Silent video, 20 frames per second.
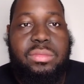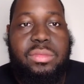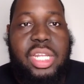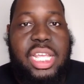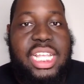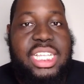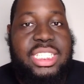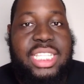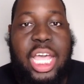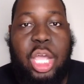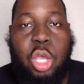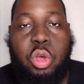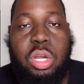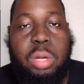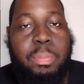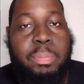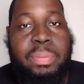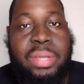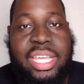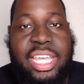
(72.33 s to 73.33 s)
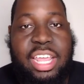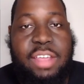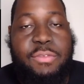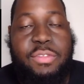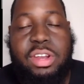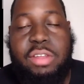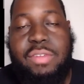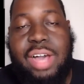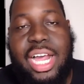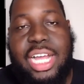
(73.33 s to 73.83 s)
he's not going to be here
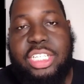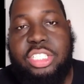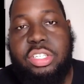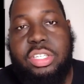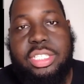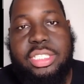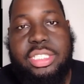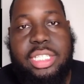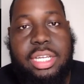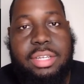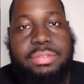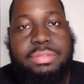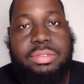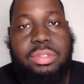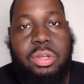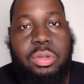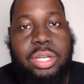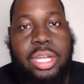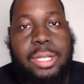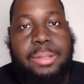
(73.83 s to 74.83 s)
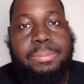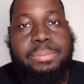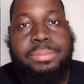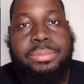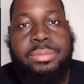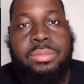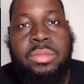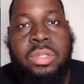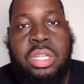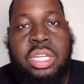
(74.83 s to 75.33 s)
for the voluntary stuff. Okay,
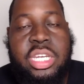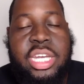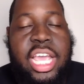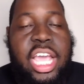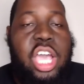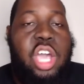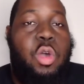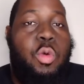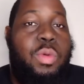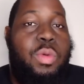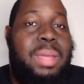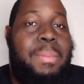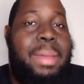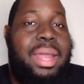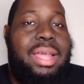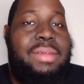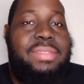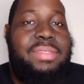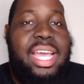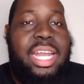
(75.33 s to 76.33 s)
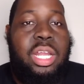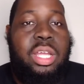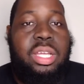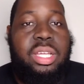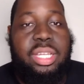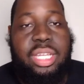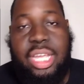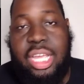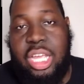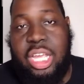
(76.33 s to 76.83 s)
now we can make up
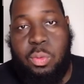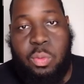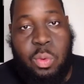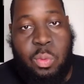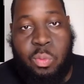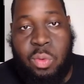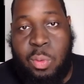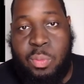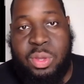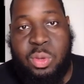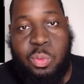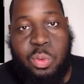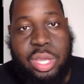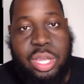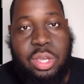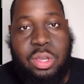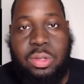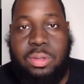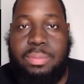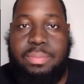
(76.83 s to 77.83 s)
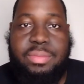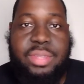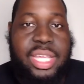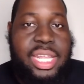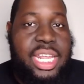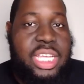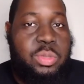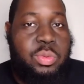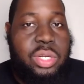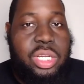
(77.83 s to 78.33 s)
that what, what we will.
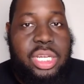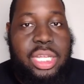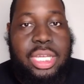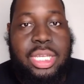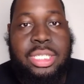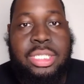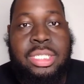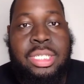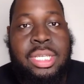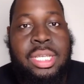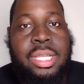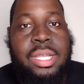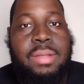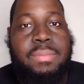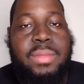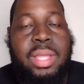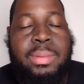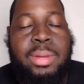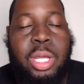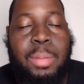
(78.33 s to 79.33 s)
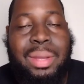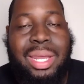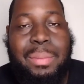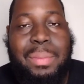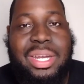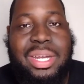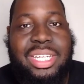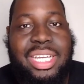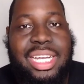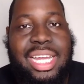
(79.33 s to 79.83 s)
It is what it is. I'm not going to make a
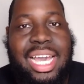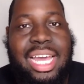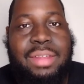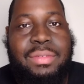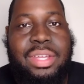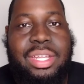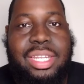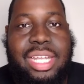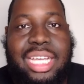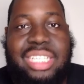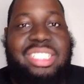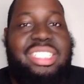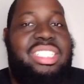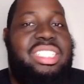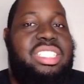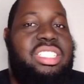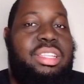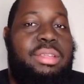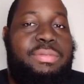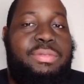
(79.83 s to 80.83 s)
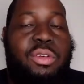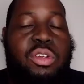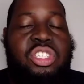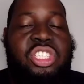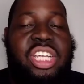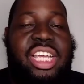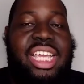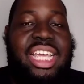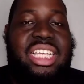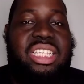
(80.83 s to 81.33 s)
big deal out of it. Yes, this is the
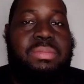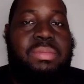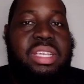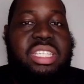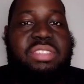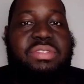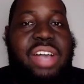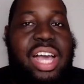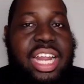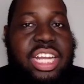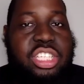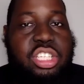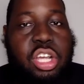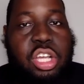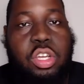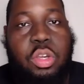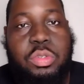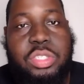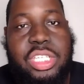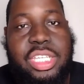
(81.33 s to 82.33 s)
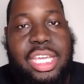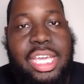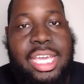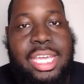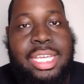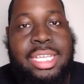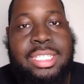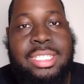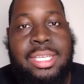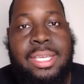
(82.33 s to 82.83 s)
first year he's missed voluntary
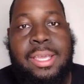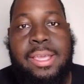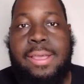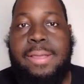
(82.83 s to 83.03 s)
OTAs,